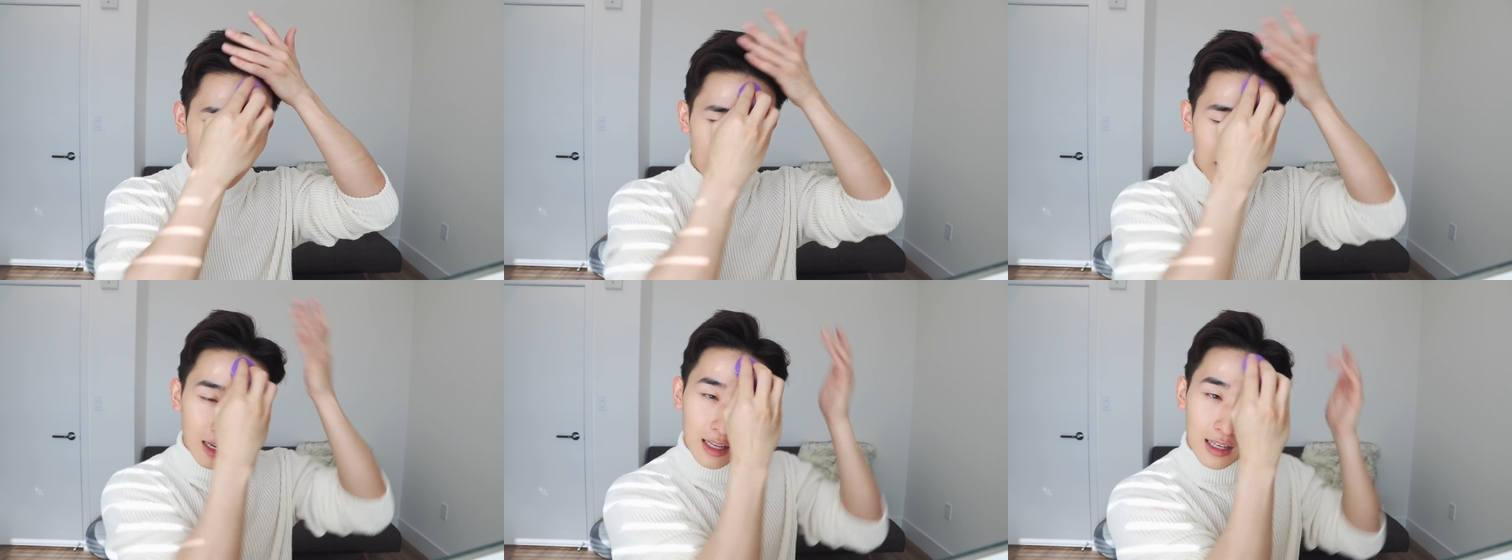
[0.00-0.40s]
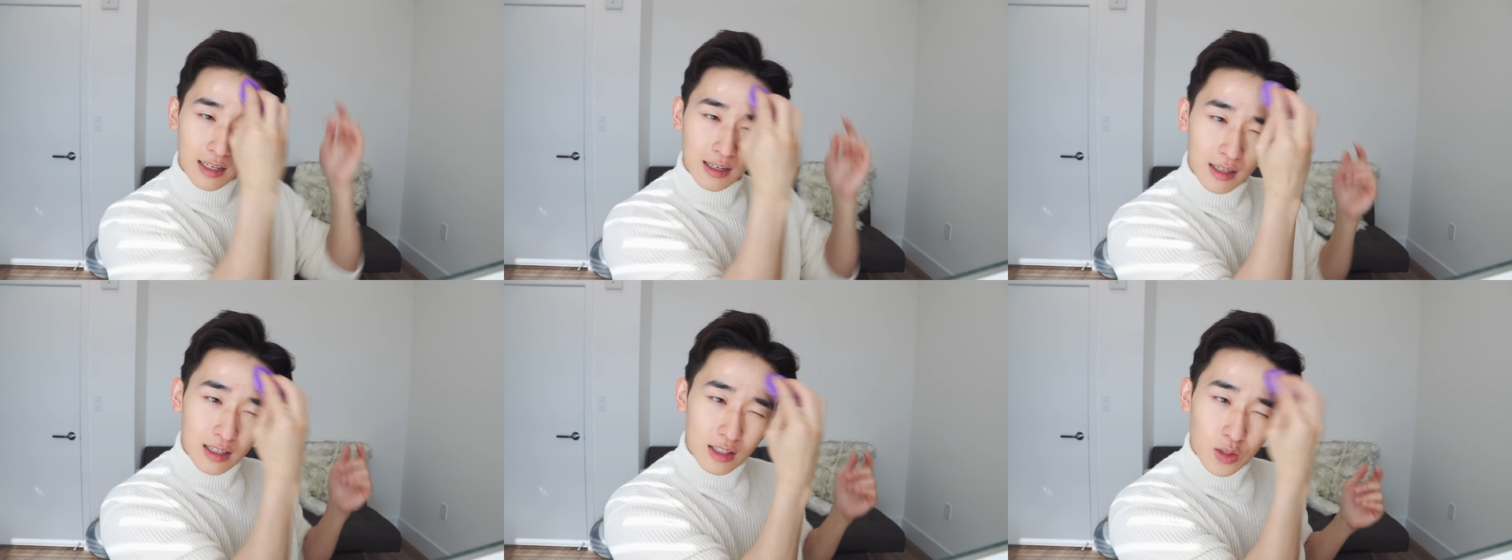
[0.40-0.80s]

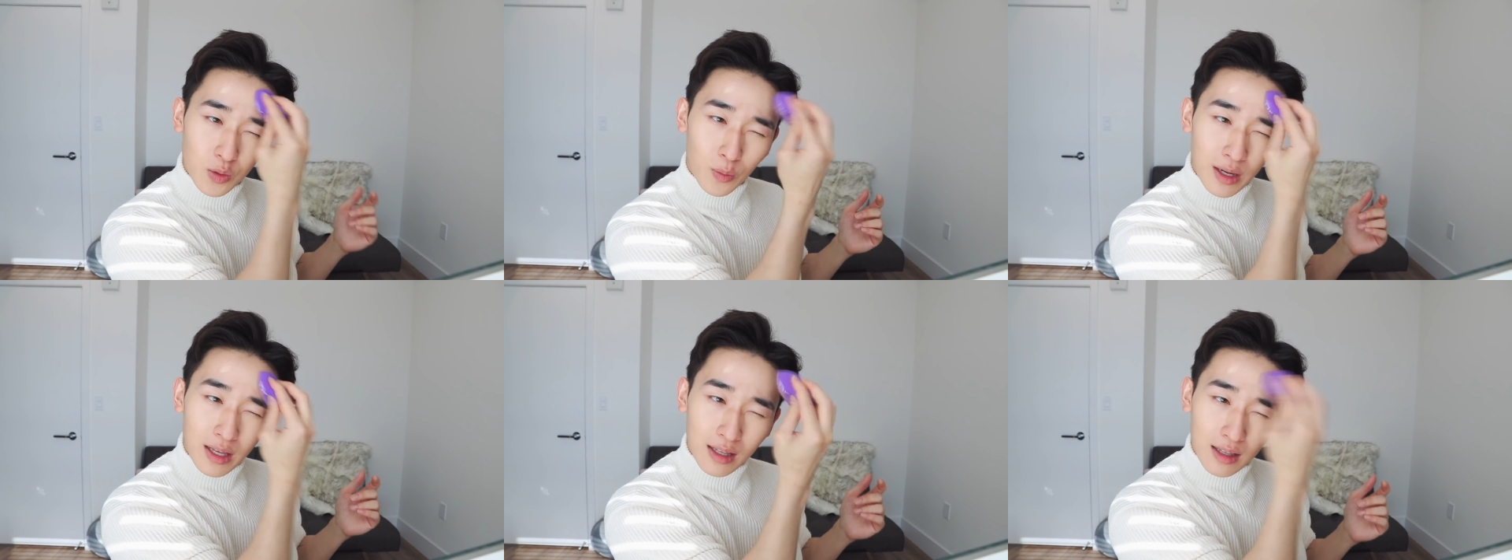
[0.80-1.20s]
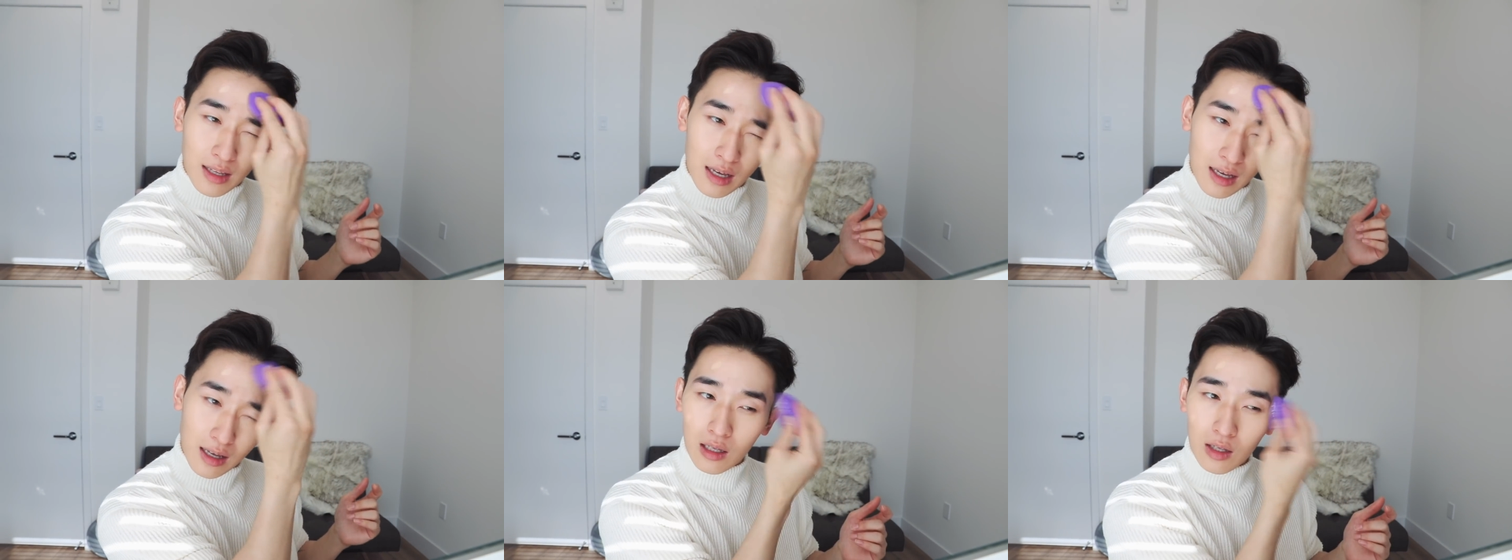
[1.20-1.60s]
And it's
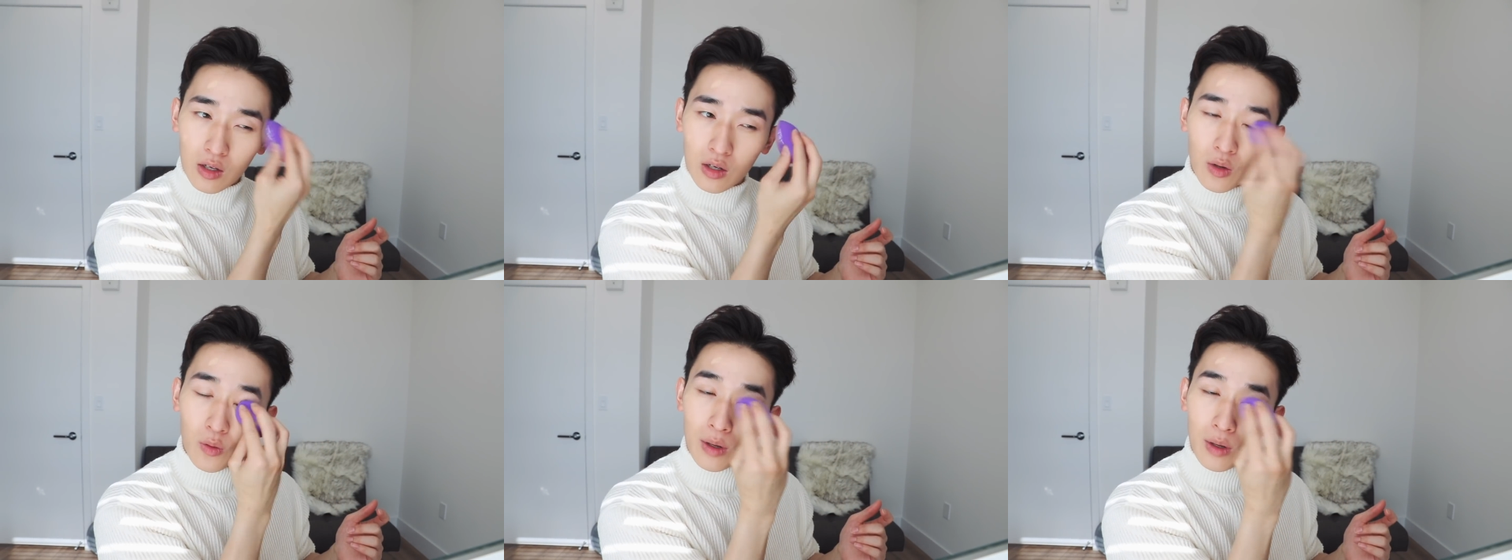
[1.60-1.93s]
when, you know,